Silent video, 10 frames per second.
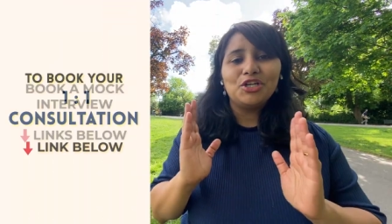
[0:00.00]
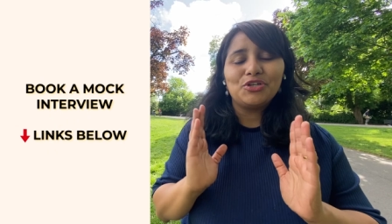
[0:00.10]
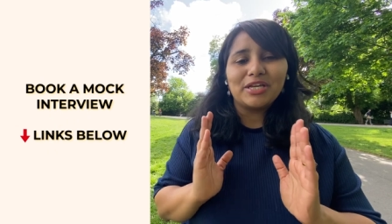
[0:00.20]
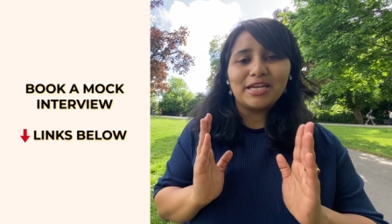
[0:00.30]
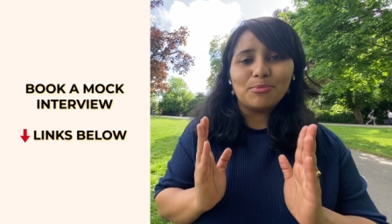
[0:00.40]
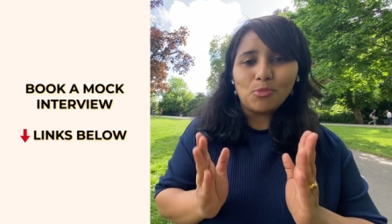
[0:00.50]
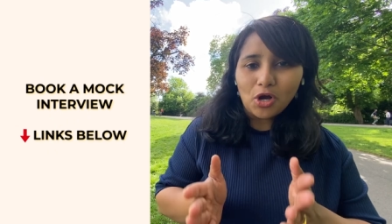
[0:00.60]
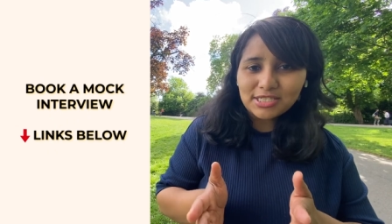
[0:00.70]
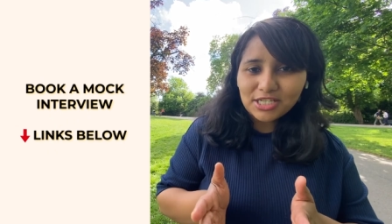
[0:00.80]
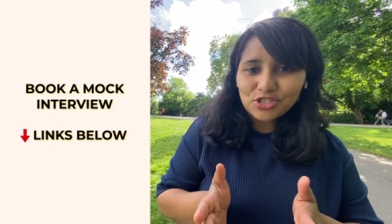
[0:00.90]
You can take a
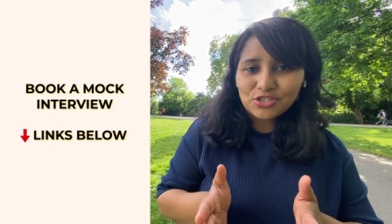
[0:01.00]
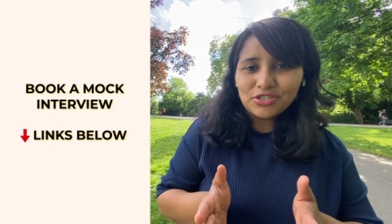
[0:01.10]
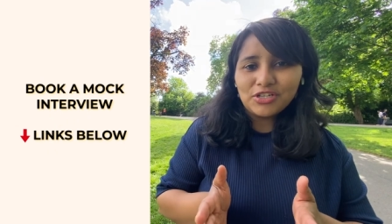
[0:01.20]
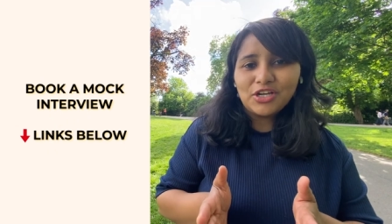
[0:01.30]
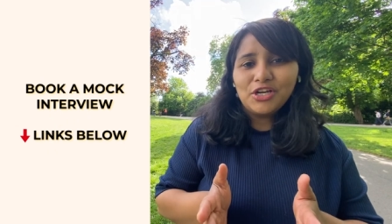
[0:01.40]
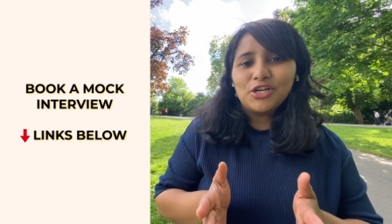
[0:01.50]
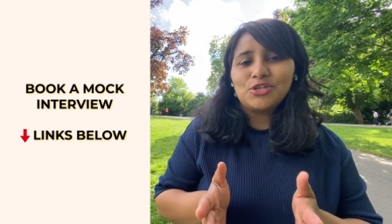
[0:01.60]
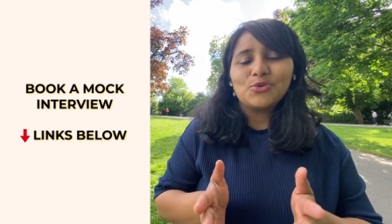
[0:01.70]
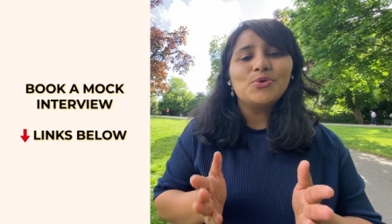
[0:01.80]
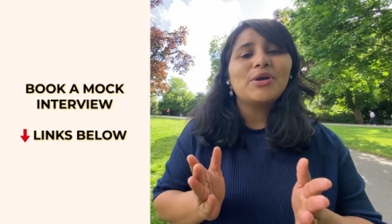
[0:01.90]
mock session
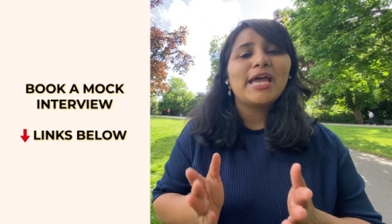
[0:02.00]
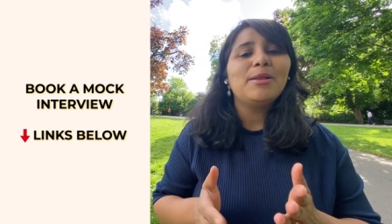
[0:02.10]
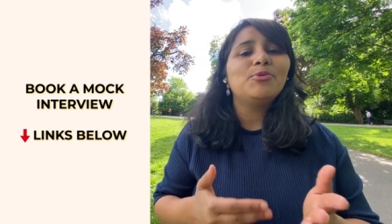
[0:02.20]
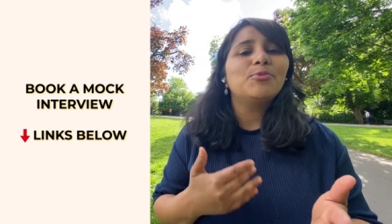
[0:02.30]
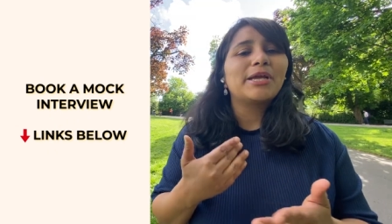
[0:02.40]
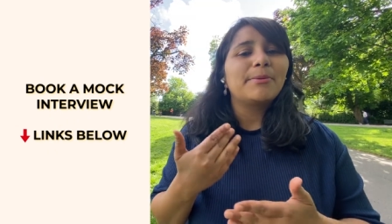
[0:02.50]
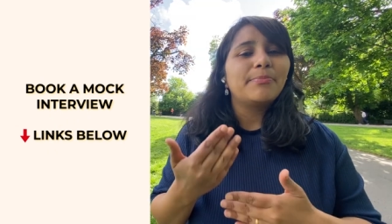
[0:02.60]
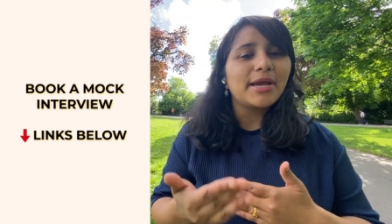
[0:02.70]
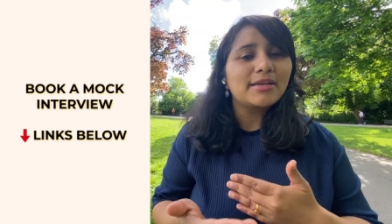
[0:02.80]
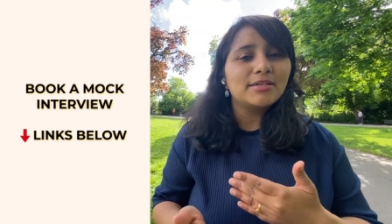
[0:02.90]
to help you get
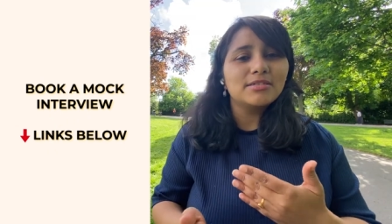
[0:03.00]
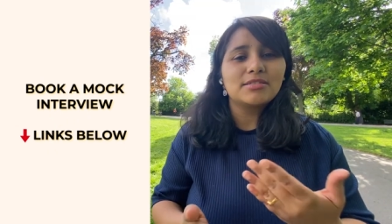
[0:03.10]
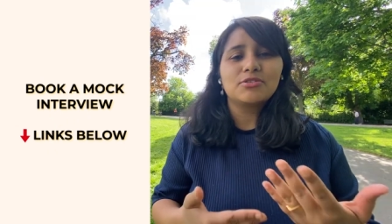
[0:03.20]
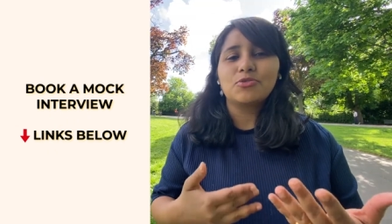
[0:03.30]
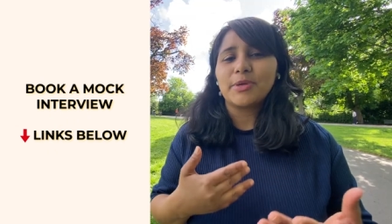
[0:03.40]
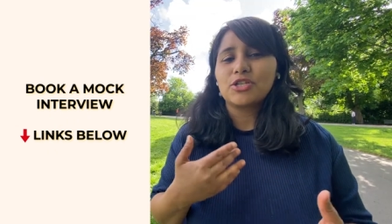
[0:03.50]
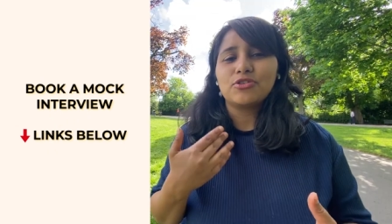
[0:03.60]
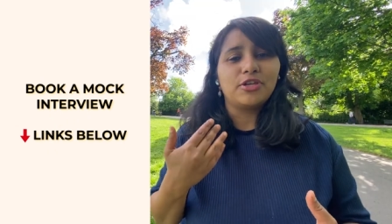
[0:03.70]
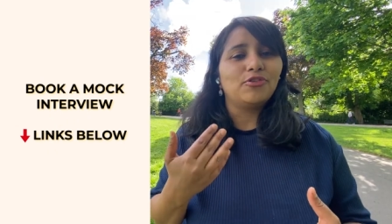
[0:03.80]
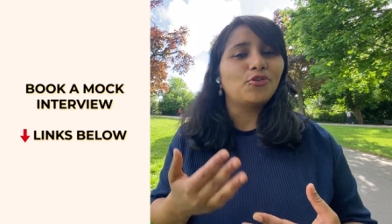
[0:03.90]
practice, to make
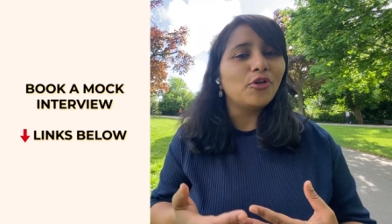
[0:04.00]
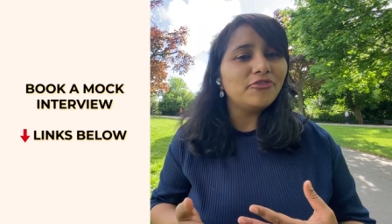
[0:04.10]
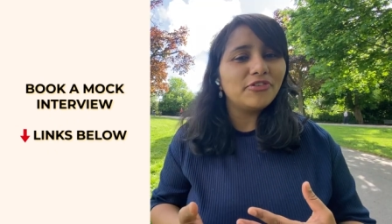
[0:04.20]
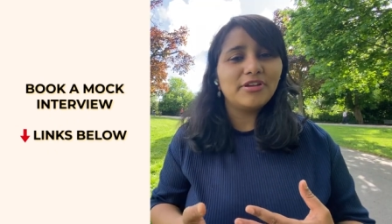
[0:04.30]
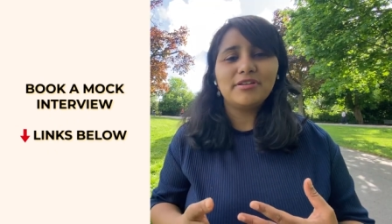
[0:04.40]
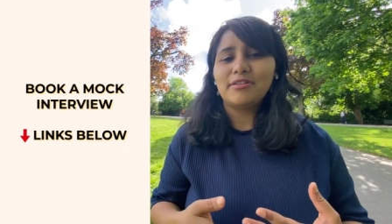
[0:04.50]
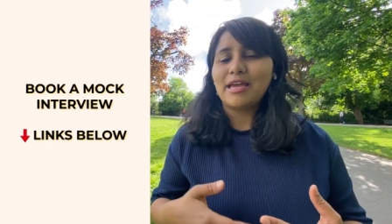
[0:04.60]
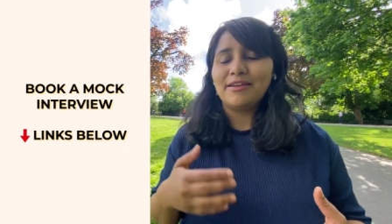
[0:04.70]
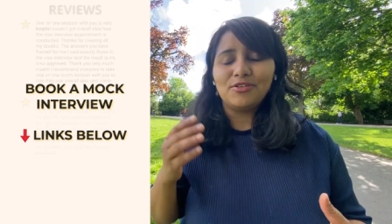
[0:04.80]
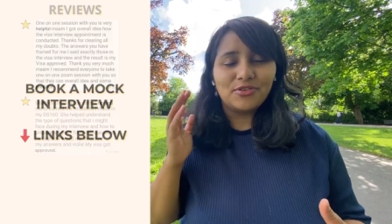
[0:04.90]
sure that you're confident
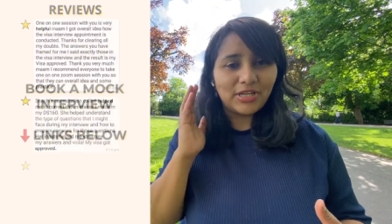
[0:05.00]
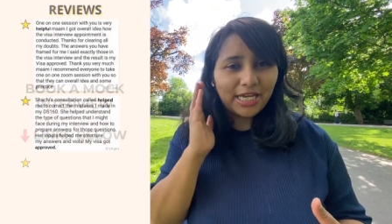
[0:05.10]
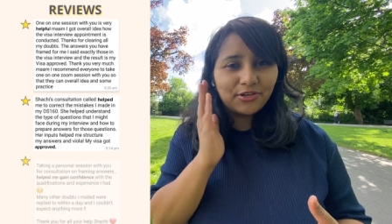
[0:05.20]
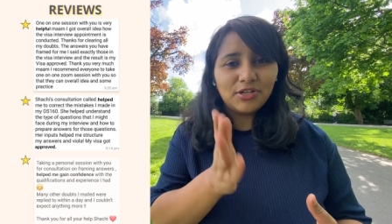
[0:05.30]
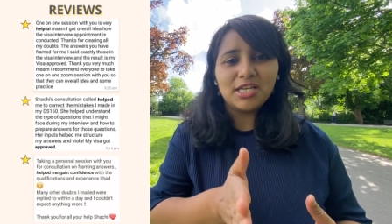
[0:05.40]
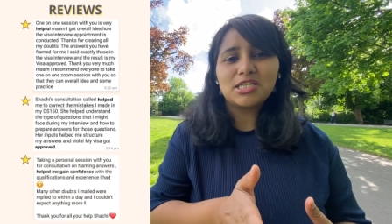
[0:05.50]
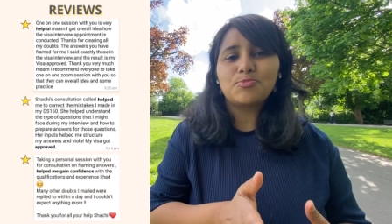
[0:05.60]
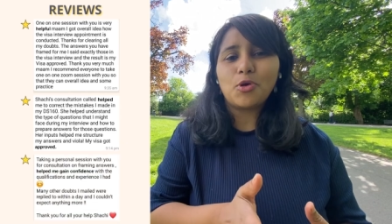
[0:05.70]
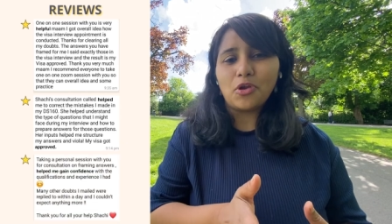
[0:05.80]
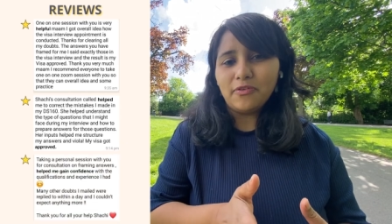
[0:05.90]
and you're like really
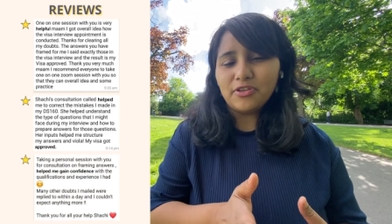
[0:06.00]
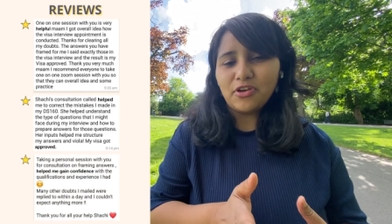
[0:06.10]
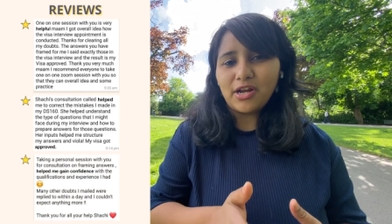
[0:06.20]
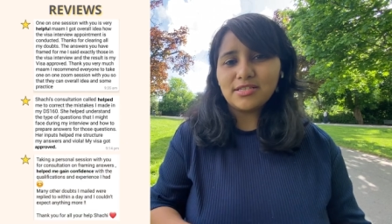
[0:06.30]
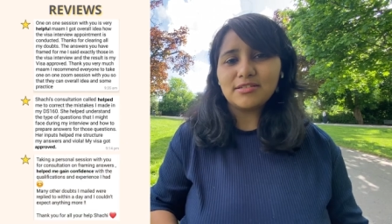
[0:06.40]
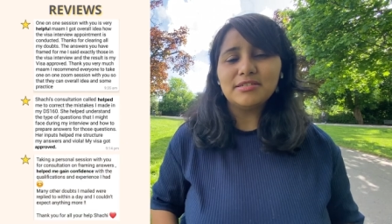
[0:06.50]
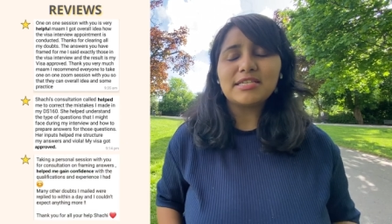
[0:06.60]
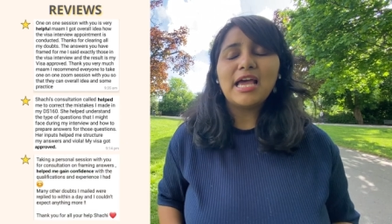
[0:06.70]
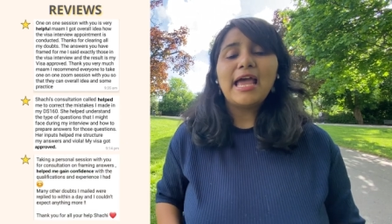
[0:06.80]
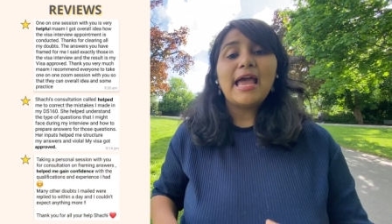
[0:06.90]
spot on with your
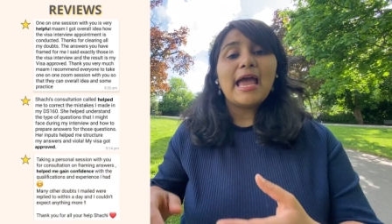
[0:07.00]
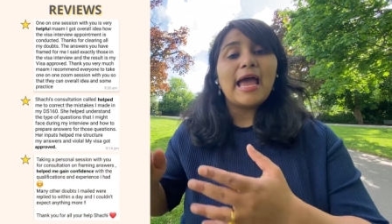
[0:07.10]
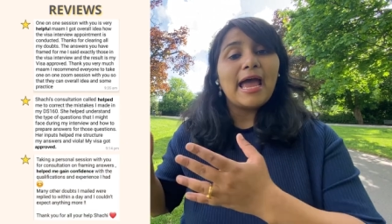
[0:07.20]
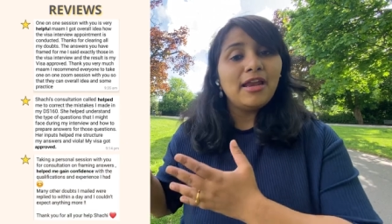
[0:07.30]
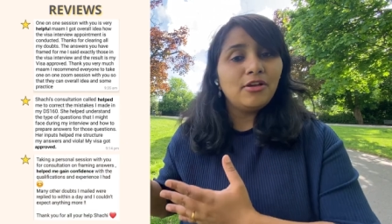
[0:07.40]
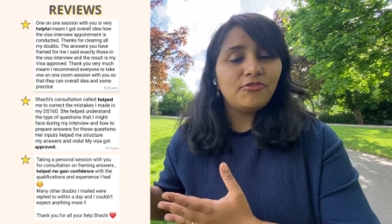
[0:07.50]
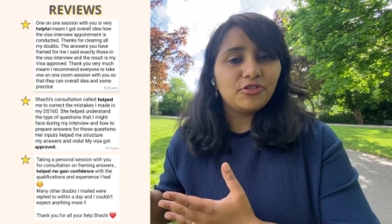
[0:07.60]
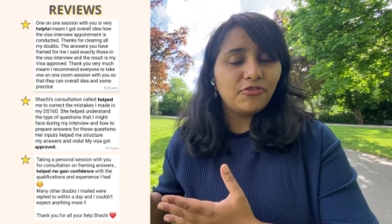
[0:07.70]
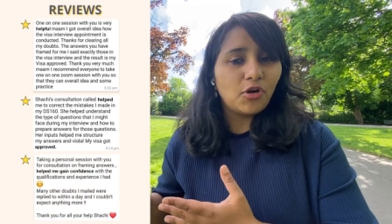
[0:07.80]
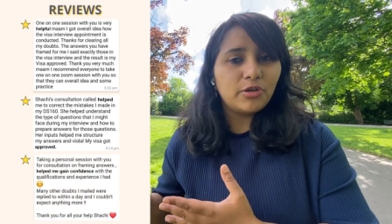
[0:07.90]
answers. And
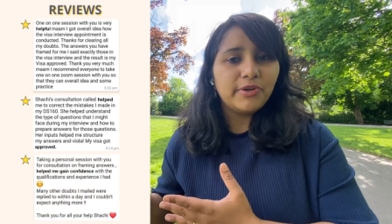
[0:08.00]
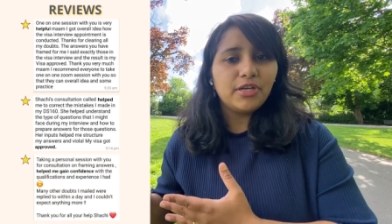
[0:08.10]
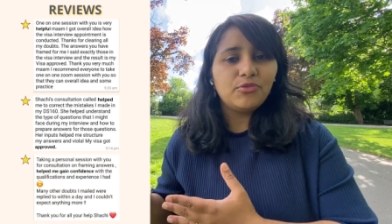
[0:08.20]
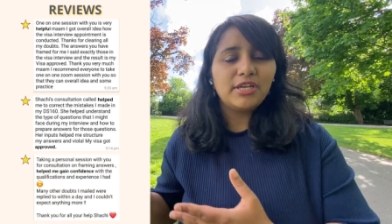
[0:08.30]
for the fall 22